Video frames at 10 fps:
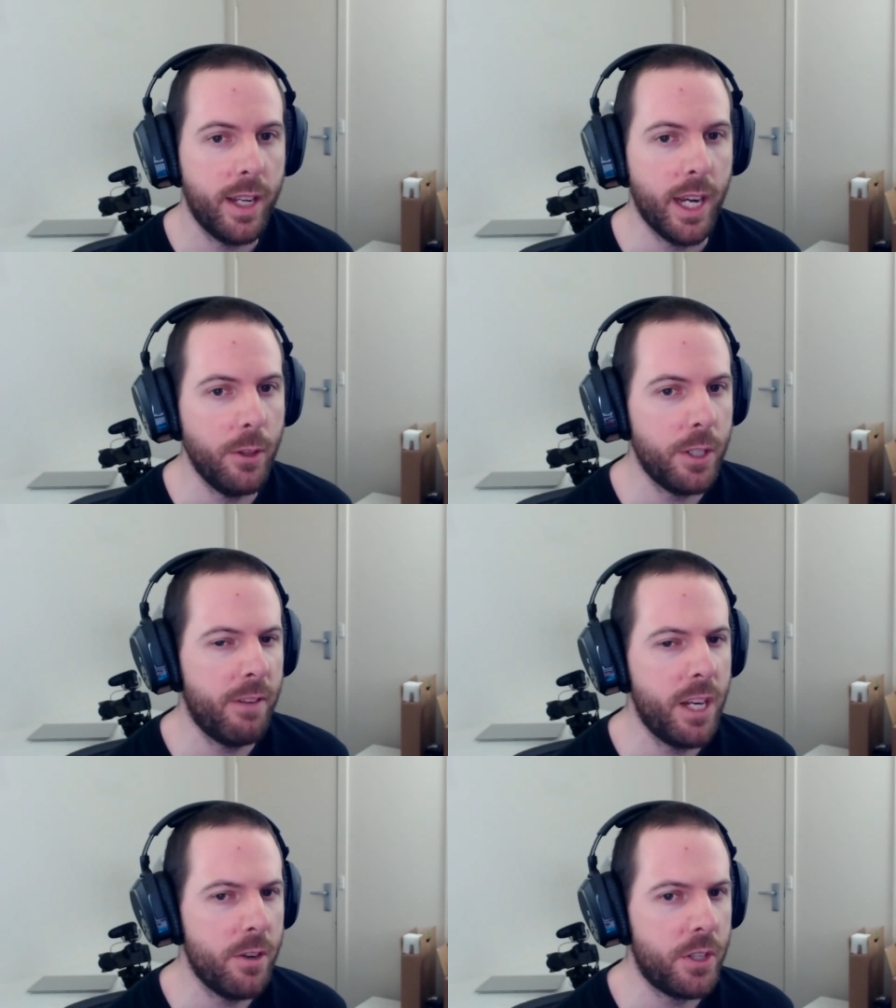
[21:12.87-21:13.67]
And those
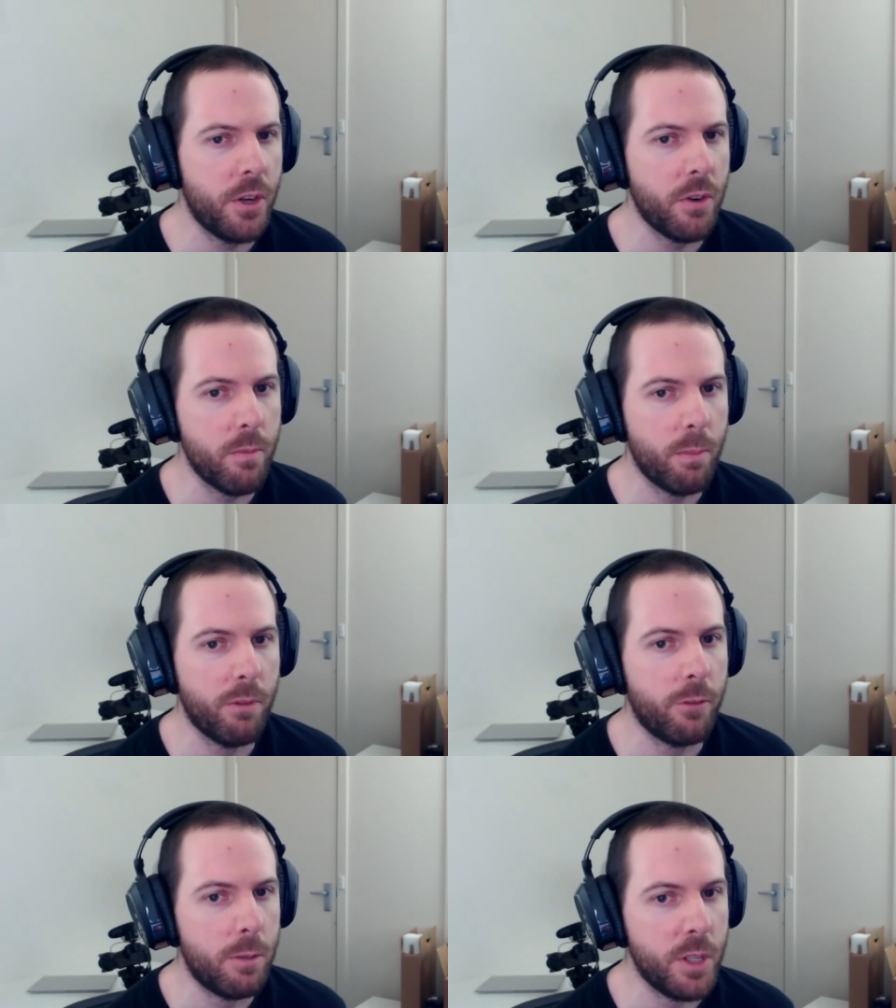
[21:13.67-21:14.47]
videos don't
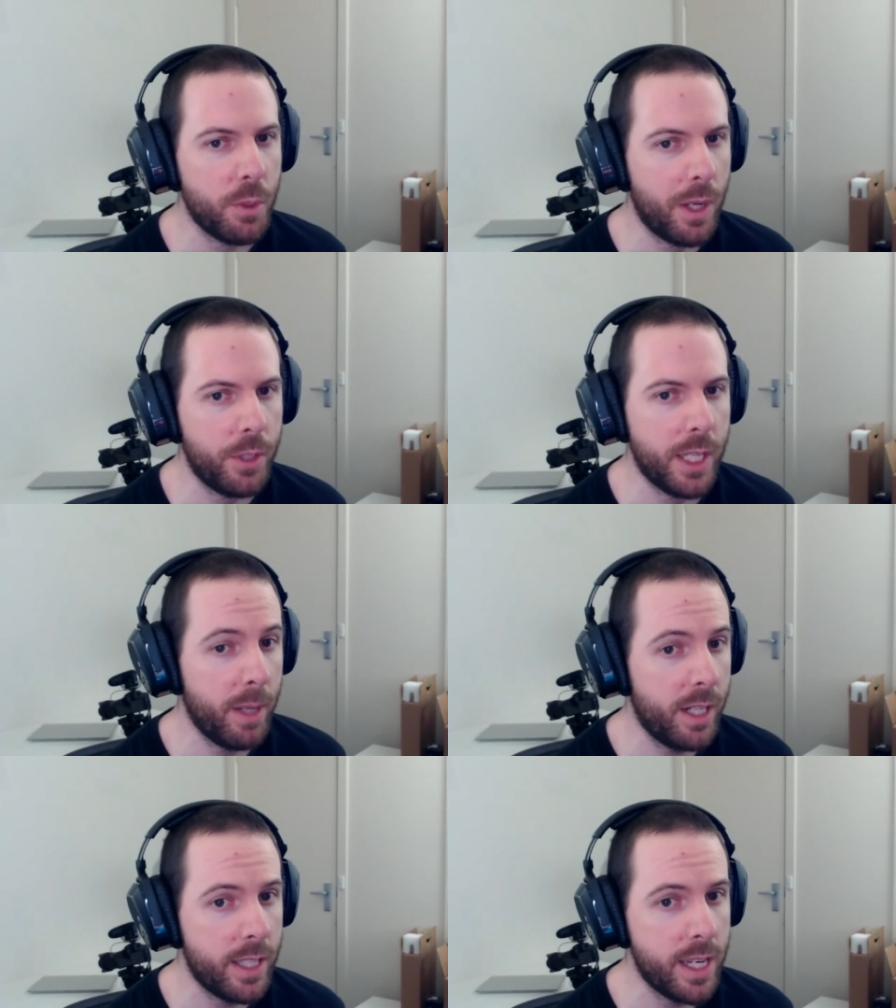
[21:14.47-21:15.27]
perform as well
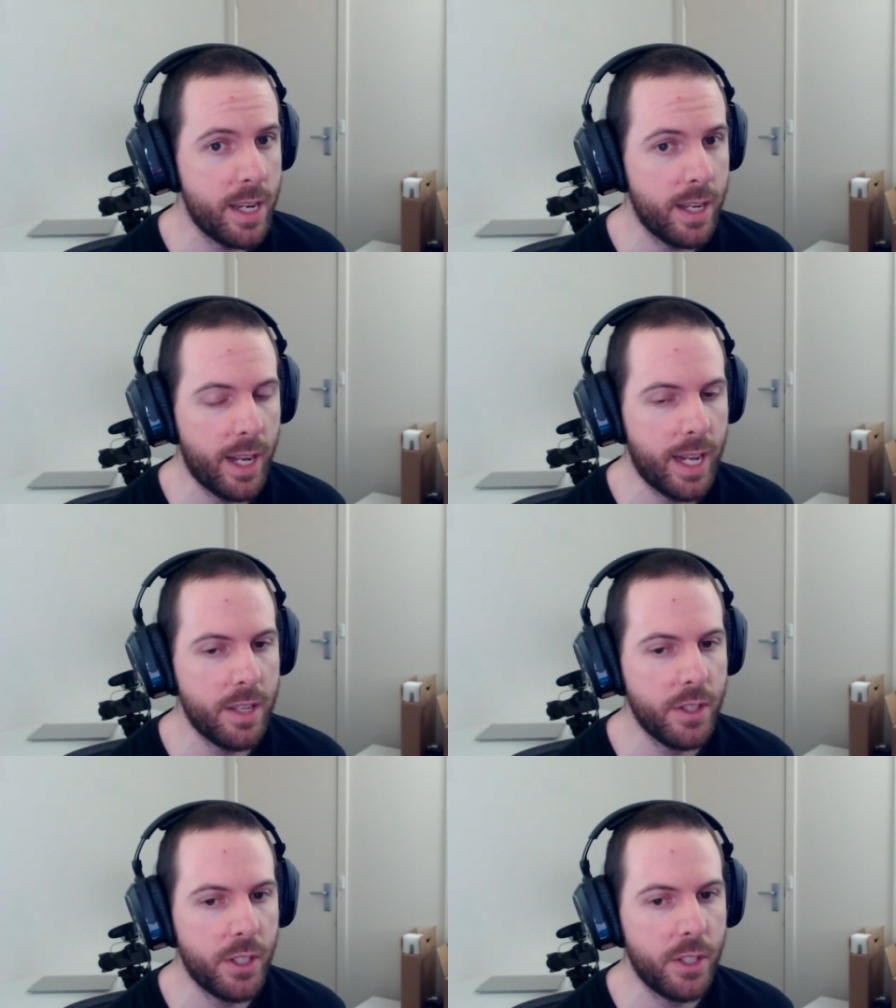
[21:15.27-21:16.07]
typically
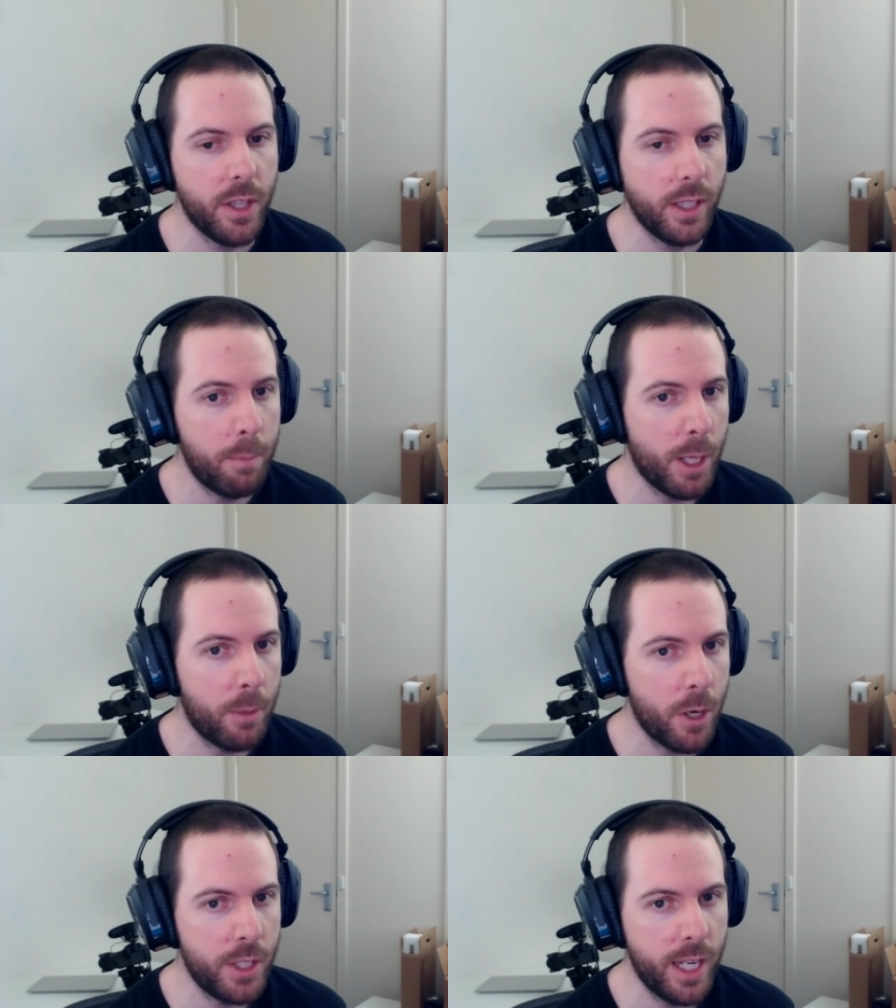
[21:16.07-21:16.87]
as the
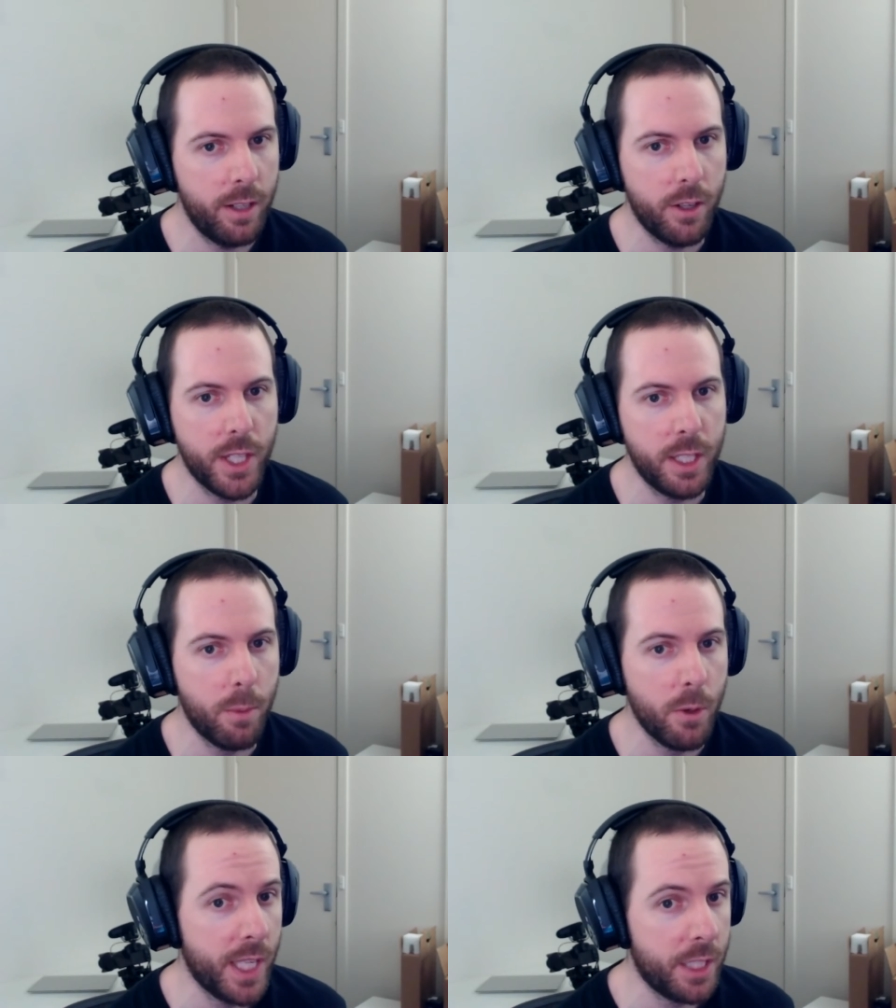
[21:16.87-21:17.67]
laptop content, because I
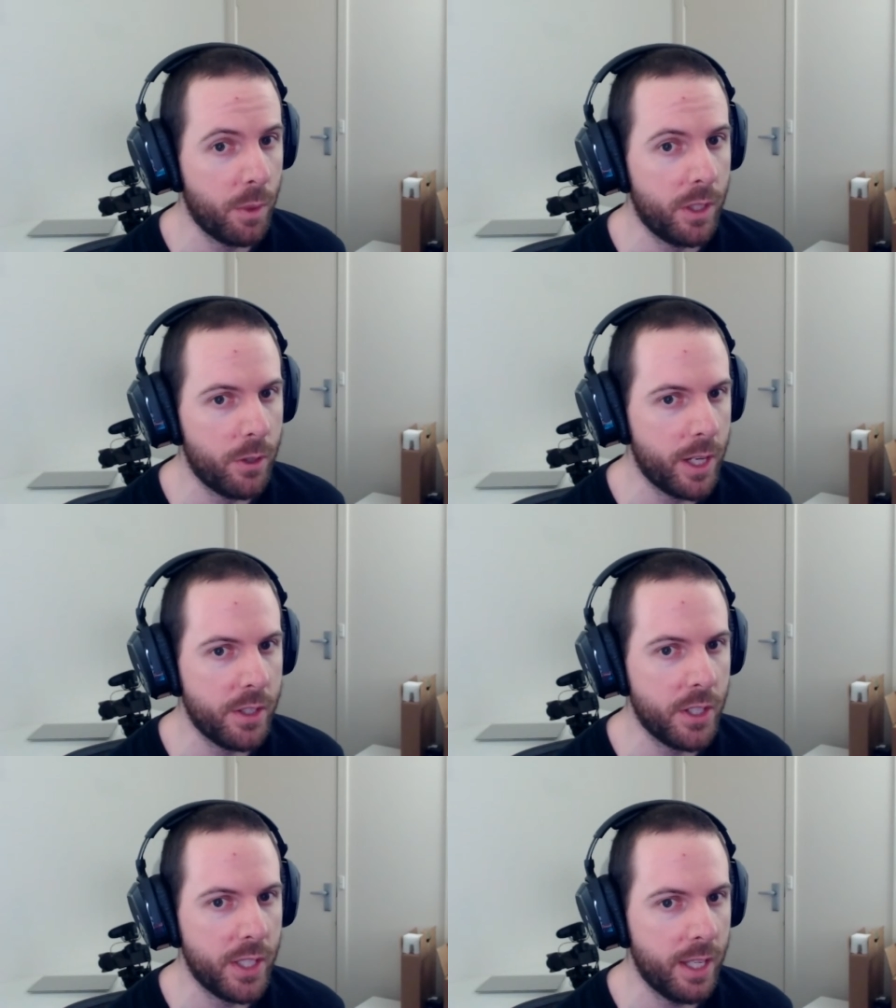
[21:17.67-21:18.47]
suppose that's what the
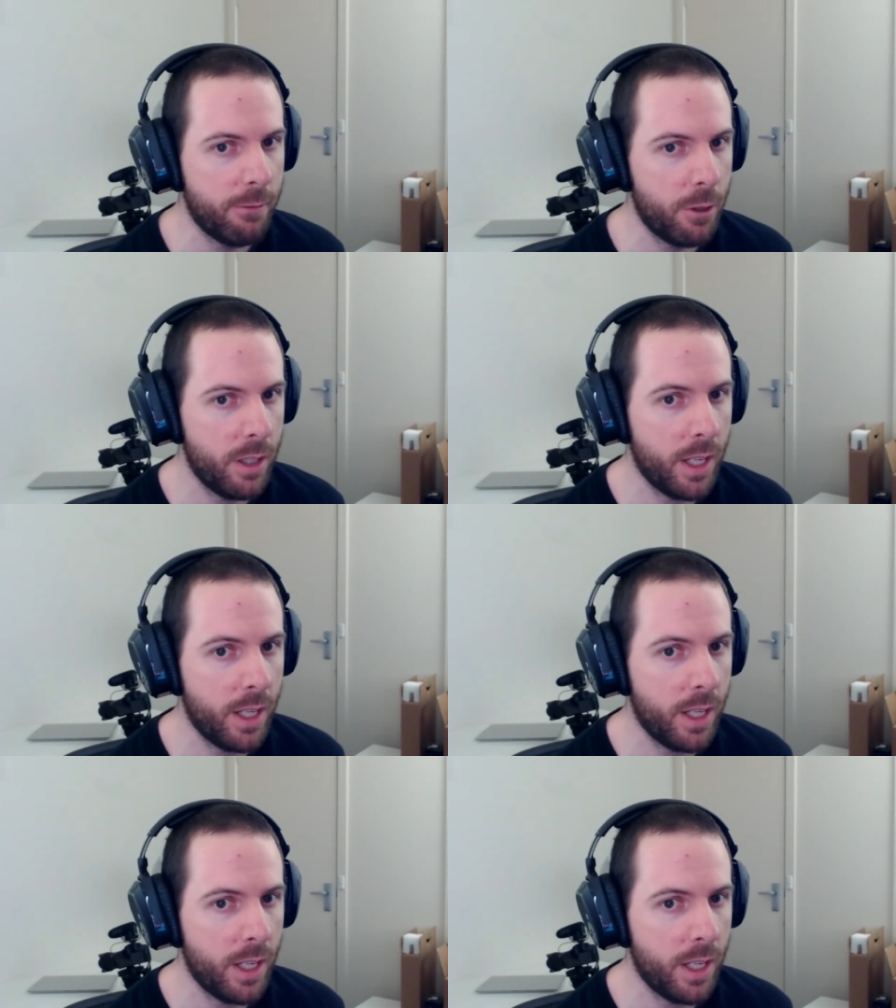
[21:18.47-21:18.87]
audience is there for.